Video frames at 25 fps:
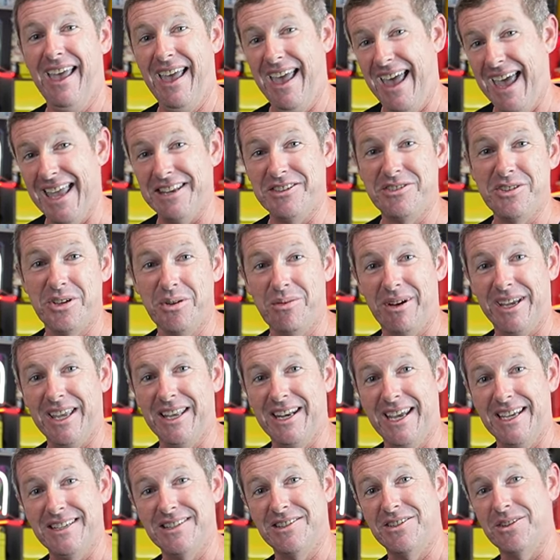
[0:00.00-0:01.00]
and do what you
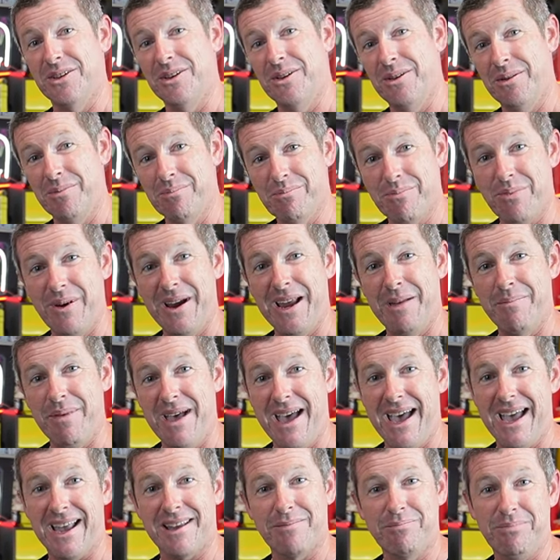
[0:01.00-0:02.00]
need to do, bring it
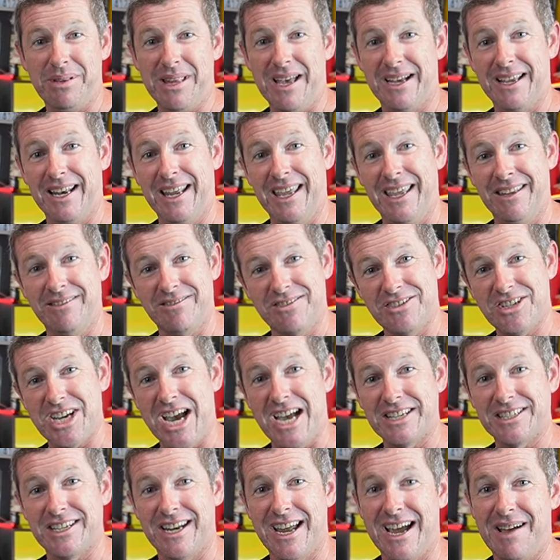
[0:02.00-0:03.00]
back, plug it in,
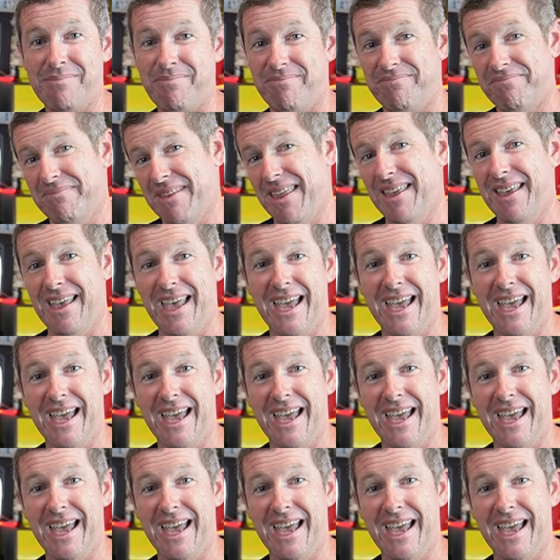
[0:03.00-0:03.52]
charge it up,